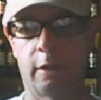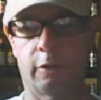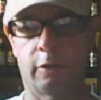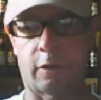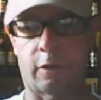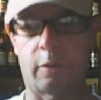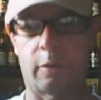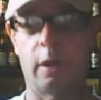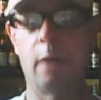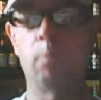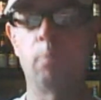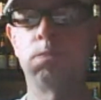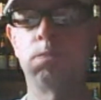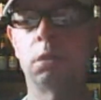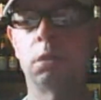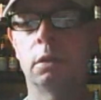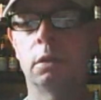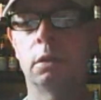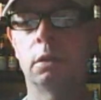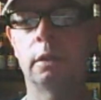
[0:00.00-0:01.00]
So,
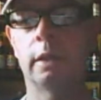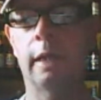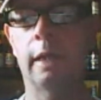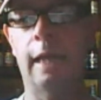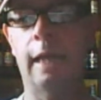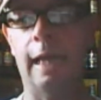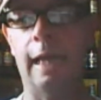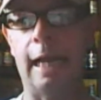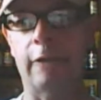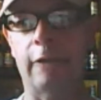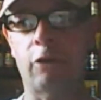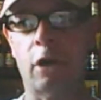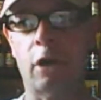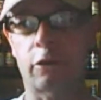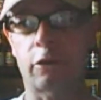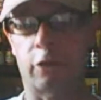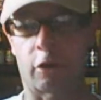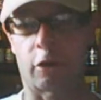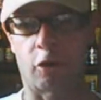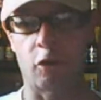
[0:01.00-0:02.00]
and I talked
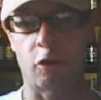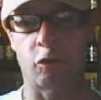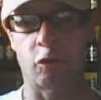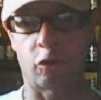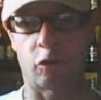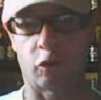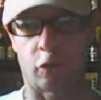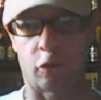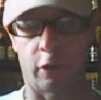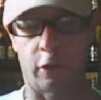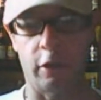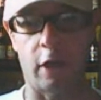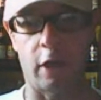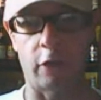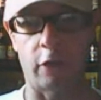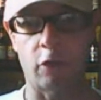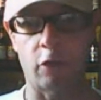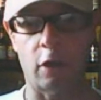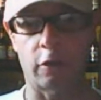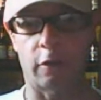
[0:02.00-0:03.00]
to the grocery store. I
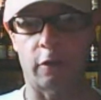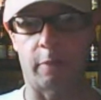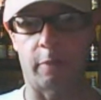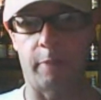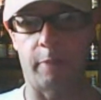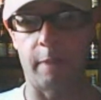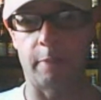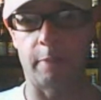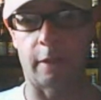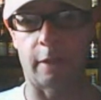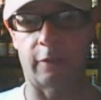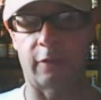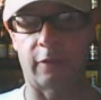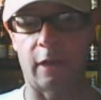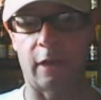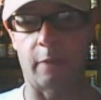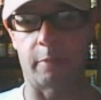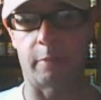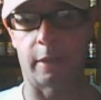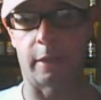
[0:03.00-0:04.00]
talked to the people that
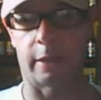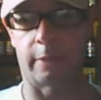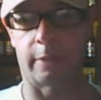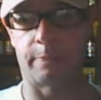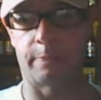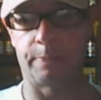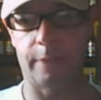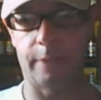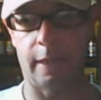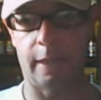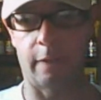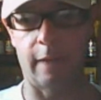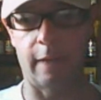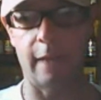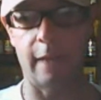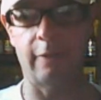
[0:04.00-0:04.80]
sell beer, and they